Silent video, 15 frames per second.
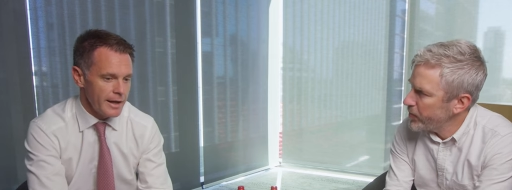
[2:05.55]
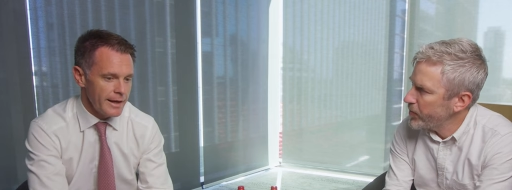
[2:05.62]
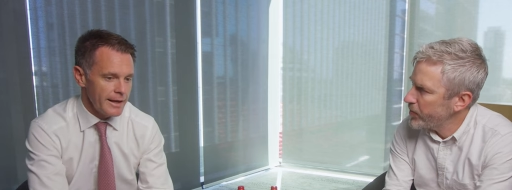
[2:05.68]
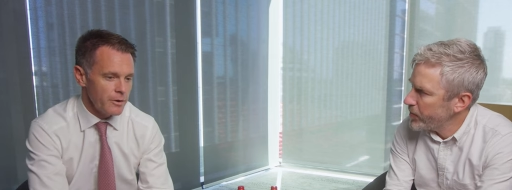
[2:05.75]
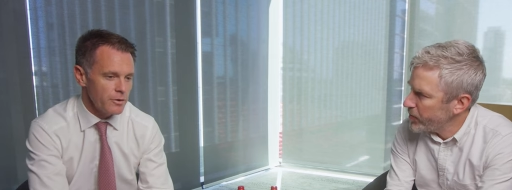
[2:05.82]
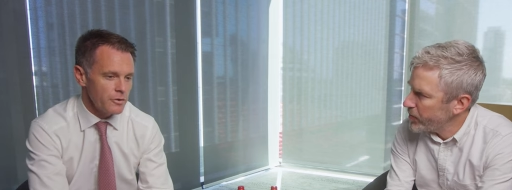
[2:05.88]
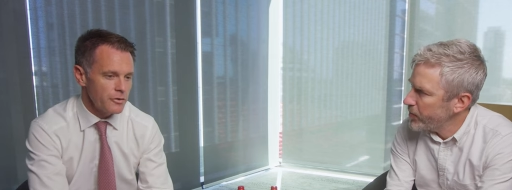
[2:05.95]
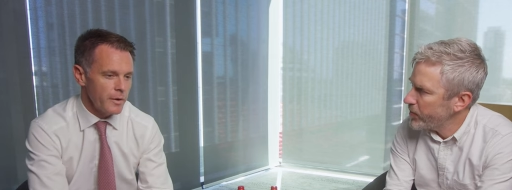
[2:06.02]

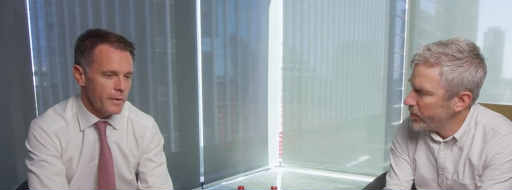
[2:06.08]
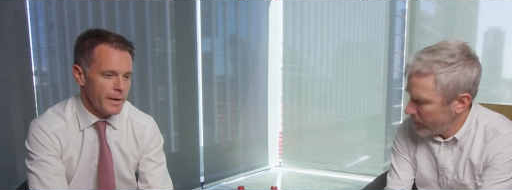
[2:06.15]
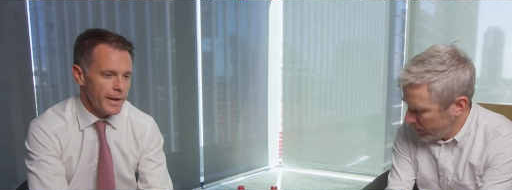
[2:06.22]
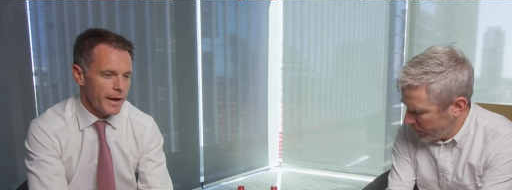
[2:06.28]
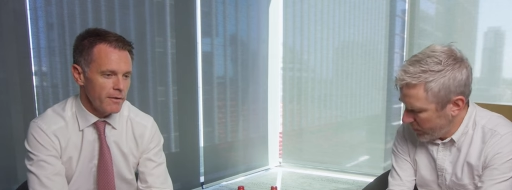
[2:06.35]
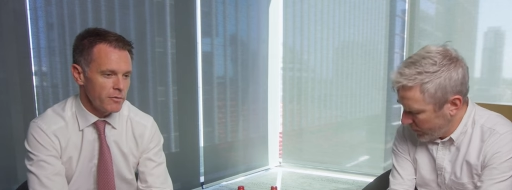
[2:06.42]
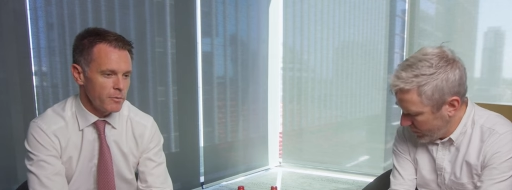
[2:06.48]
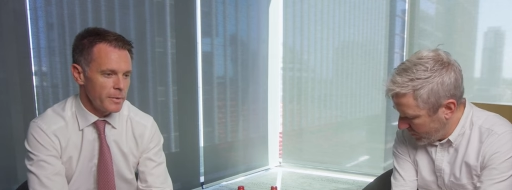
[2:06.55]
Speaker 1: and also a
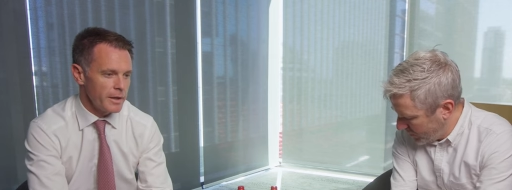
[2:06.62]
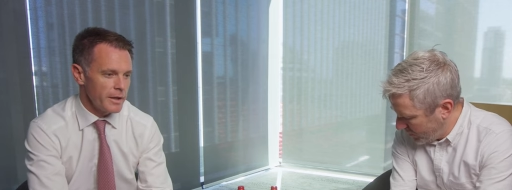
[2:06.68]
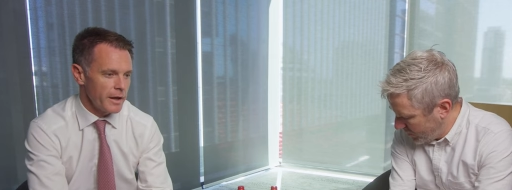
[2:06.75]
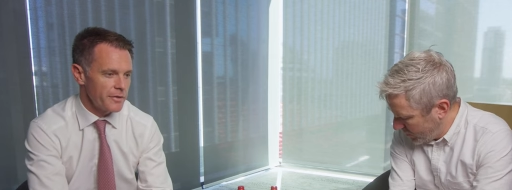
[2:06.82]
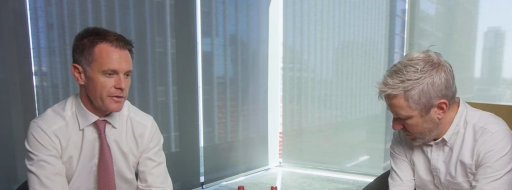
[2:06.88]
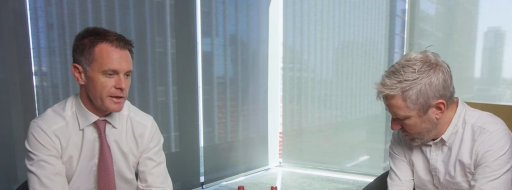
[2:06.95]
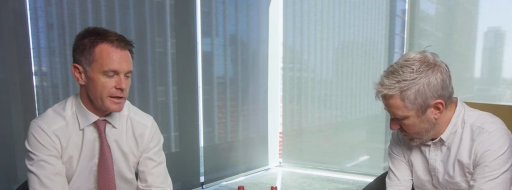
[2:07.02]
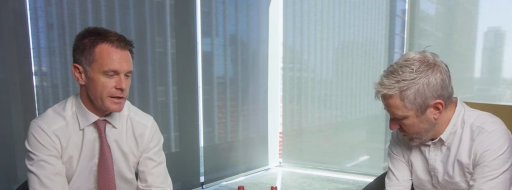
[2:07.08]
government, I
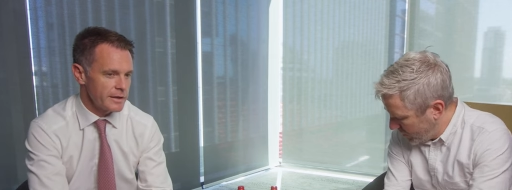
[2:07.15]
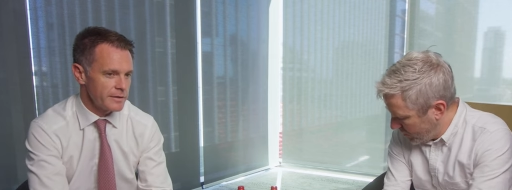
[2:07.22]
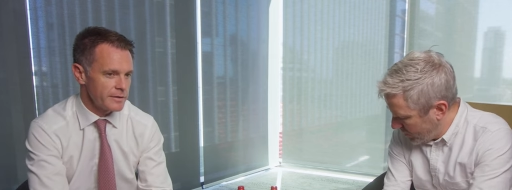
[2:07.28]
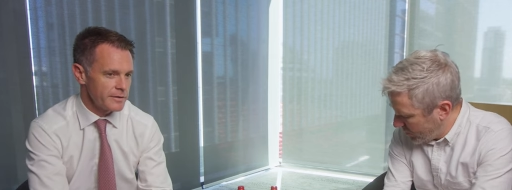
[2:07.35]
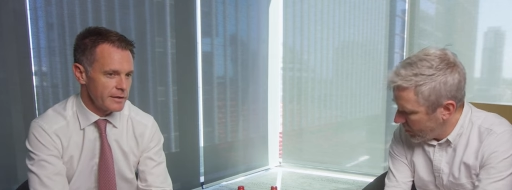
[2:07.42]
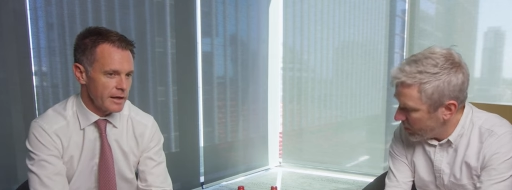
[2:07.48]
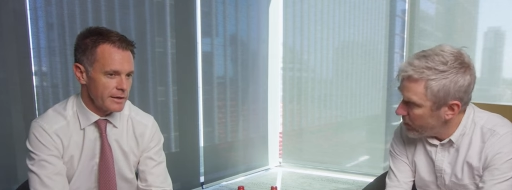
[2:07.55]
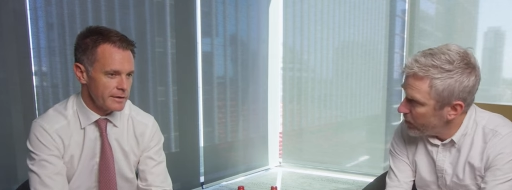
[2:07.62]
think, in the
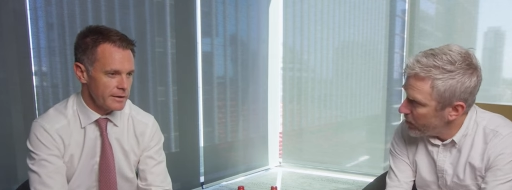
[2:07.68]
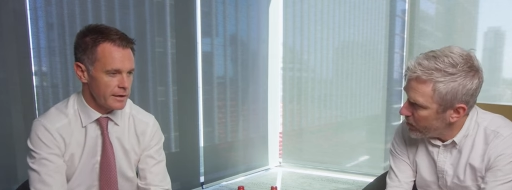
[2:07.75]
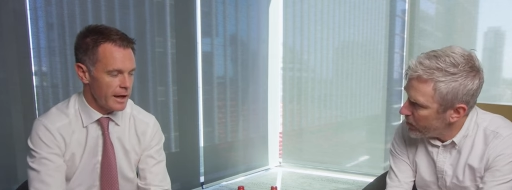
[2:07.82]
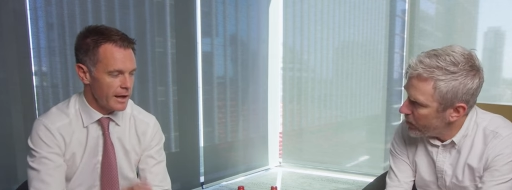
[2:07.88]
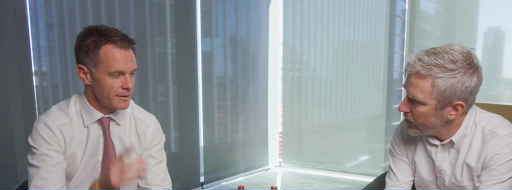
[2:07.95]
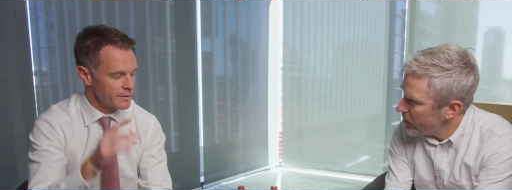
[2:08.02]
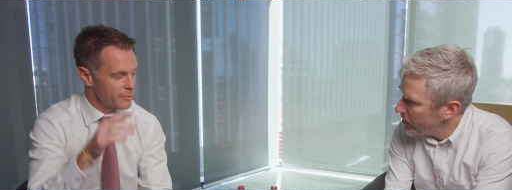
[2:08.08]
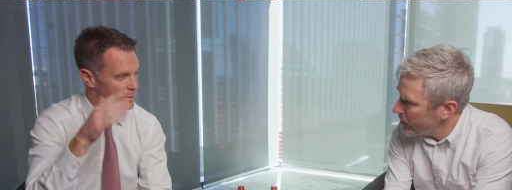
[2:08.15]
state that
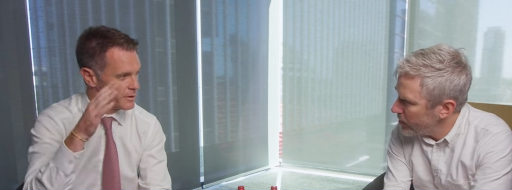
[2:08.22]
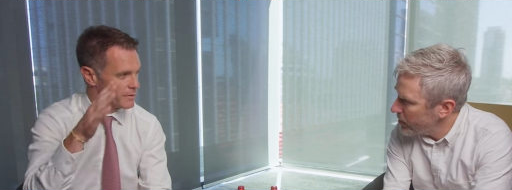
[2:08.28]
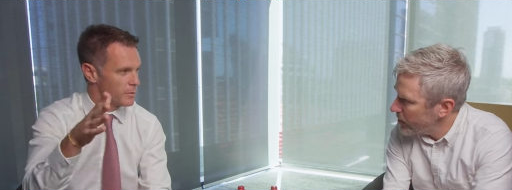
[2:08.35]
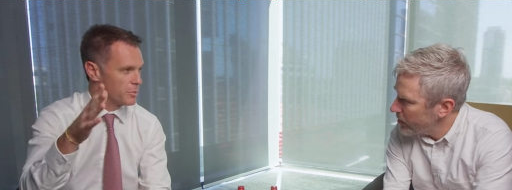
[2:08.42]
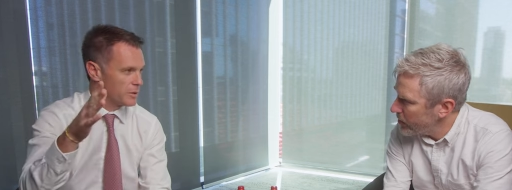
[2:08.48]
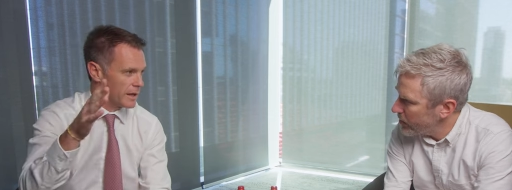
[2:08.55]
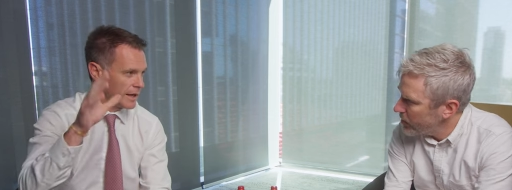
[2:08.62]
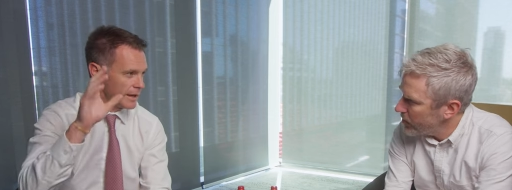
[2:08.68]
has a bit of a
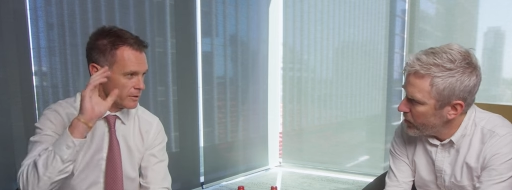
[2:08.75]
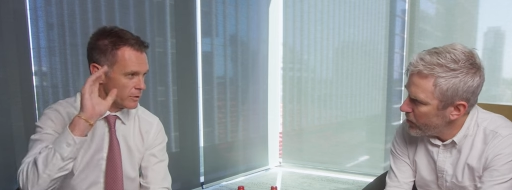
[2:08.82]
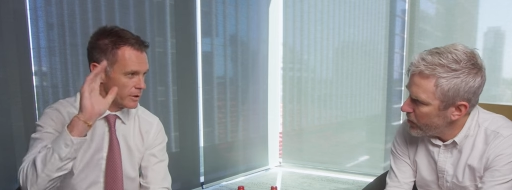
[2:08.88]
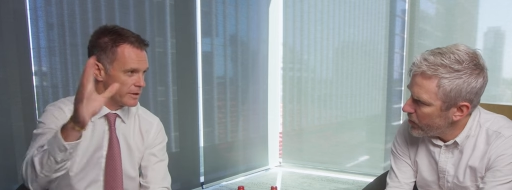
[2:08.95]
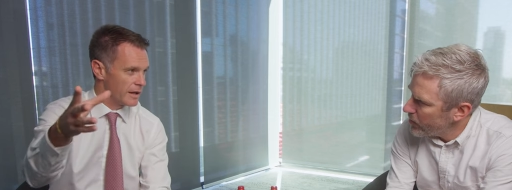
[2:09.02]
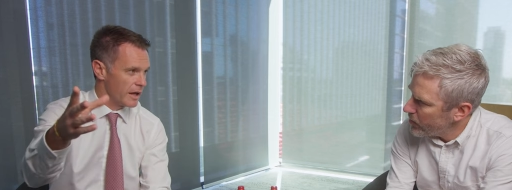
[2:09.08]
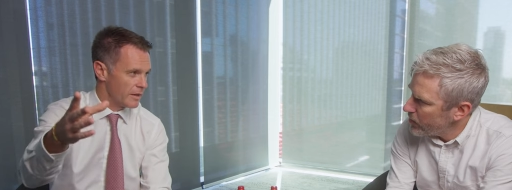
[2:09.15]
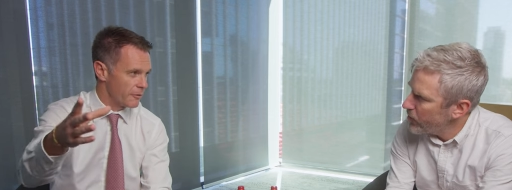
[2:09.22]
plan,
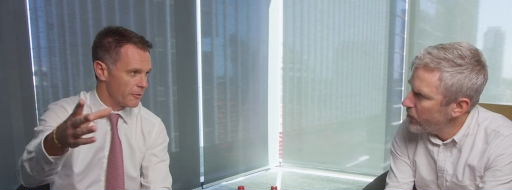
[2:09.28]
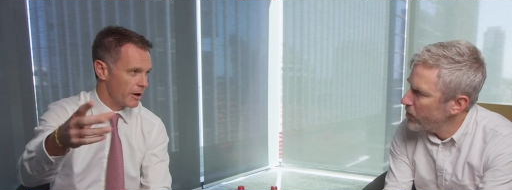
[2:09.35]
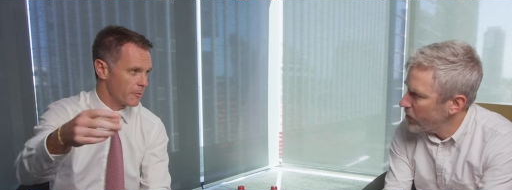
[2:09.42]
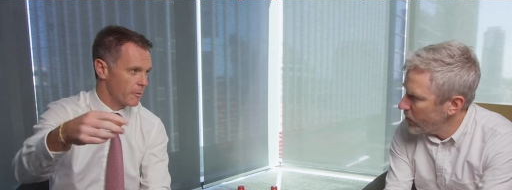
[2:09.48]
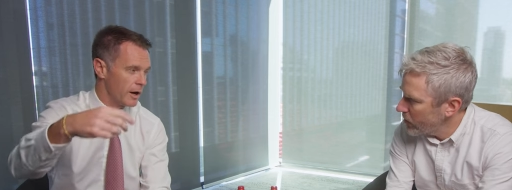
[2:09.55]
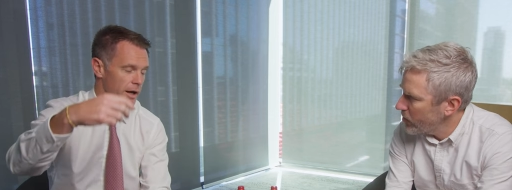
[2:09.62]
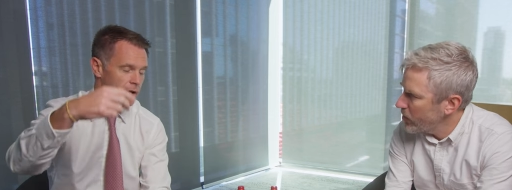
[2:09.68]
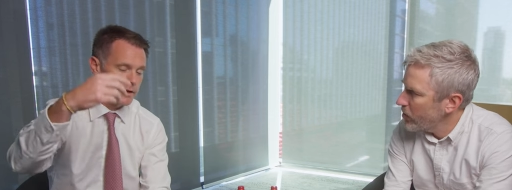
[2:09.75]
looking down the
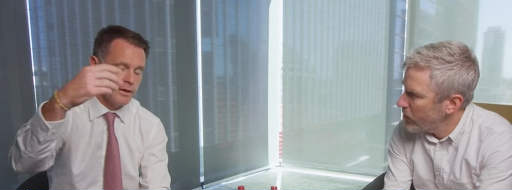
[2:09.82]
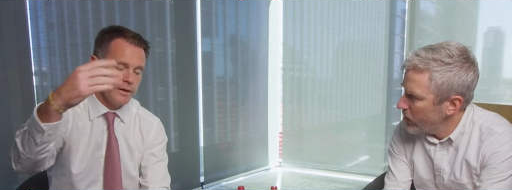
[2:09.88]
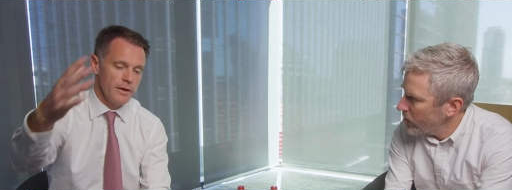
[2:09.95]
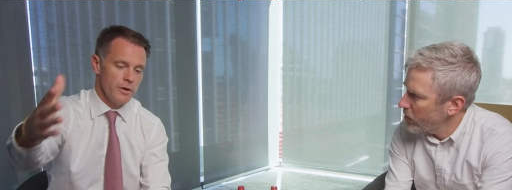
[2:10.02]
runway,